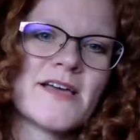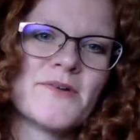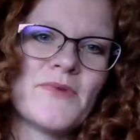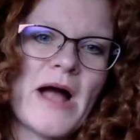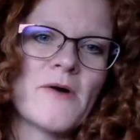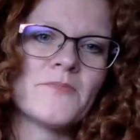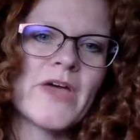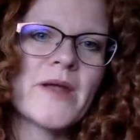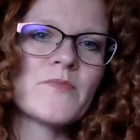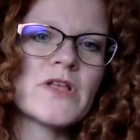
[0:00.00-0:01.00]
Wow.
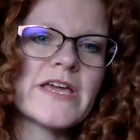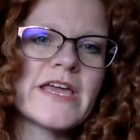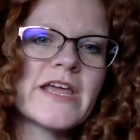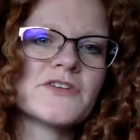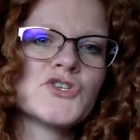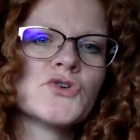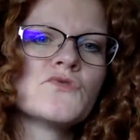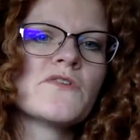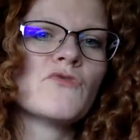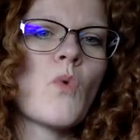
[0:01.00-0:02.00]
And I'm really getting a Two
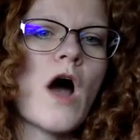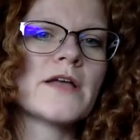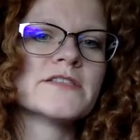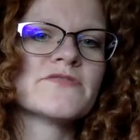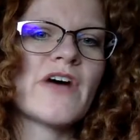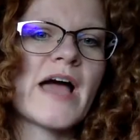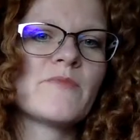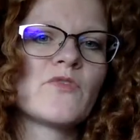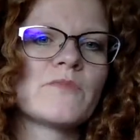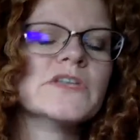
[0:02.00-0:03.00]
of Wands vibe
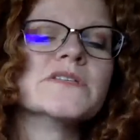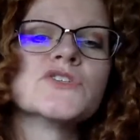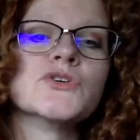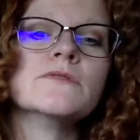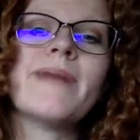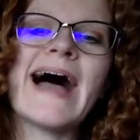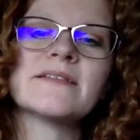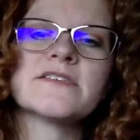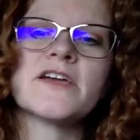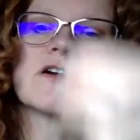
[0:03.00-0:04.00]
from these two
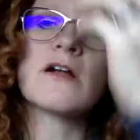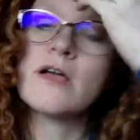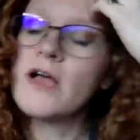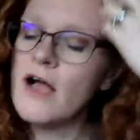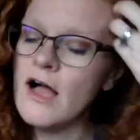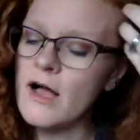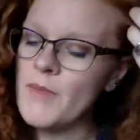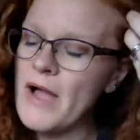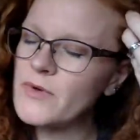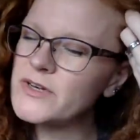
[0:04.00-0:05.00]
bats here. Um,
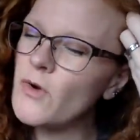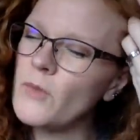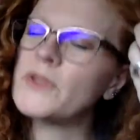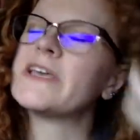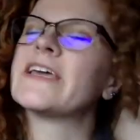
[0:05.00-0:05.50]
I would normally